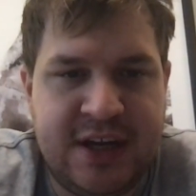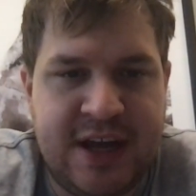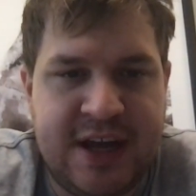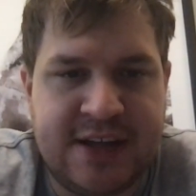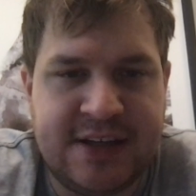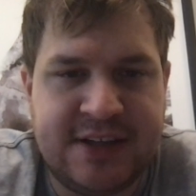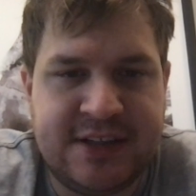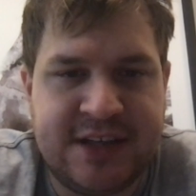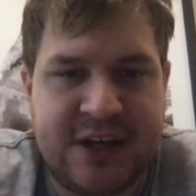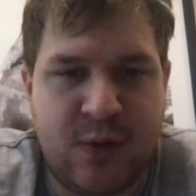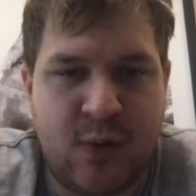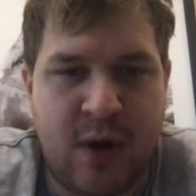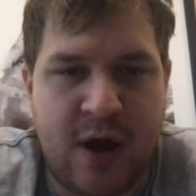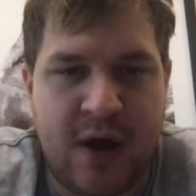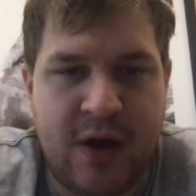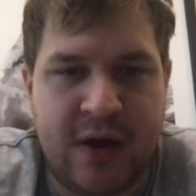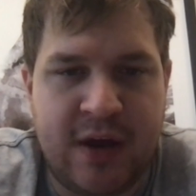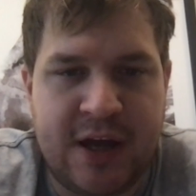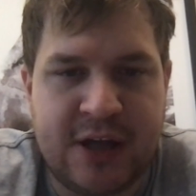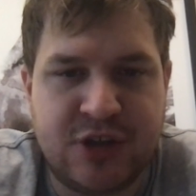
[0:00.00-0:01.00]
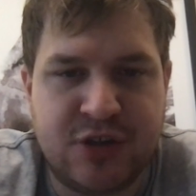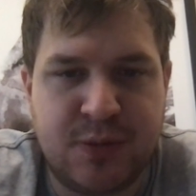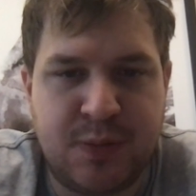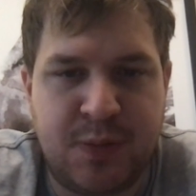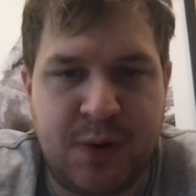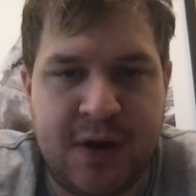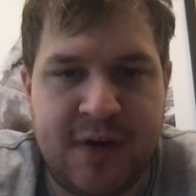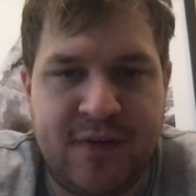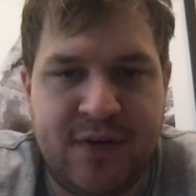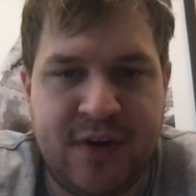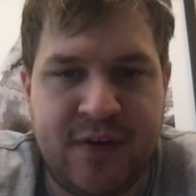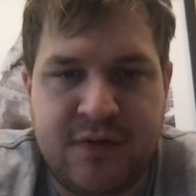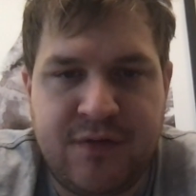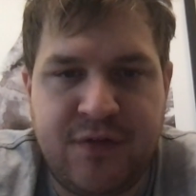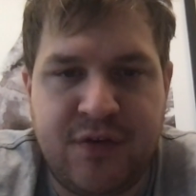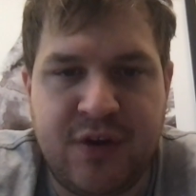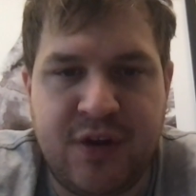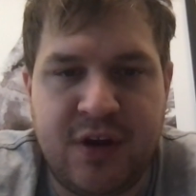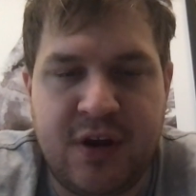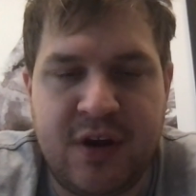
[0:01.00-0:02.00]
Kansas State Wildcats will play for the
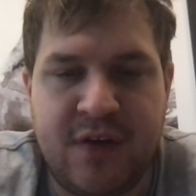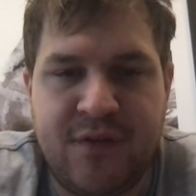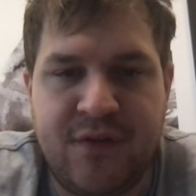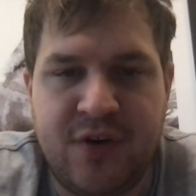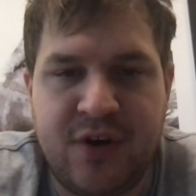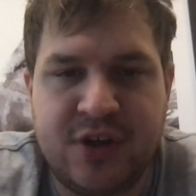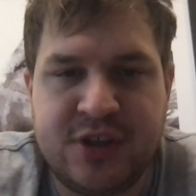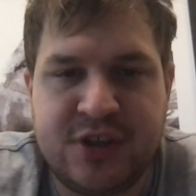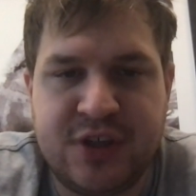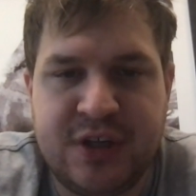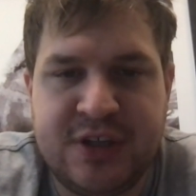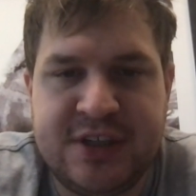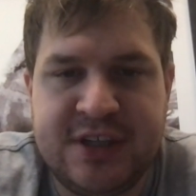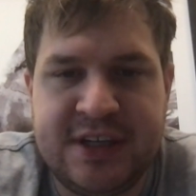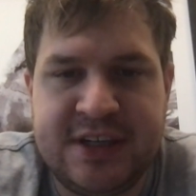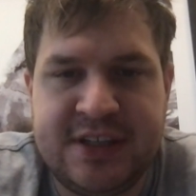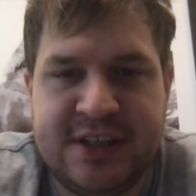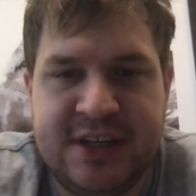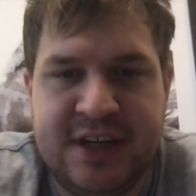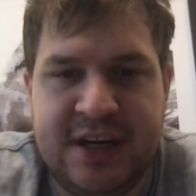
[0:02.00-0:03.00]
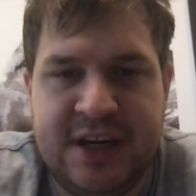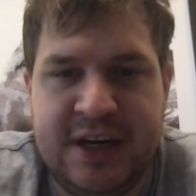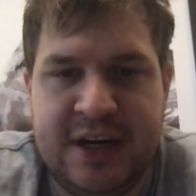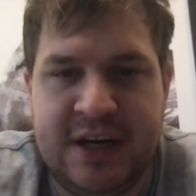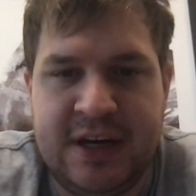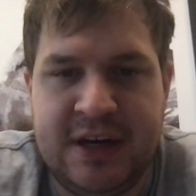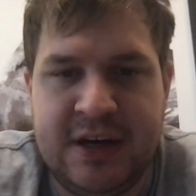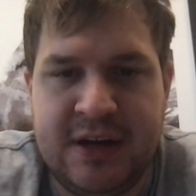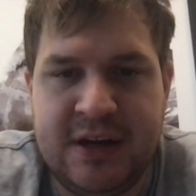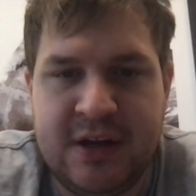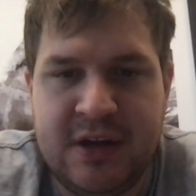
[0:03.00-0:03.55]
for the first seed 16.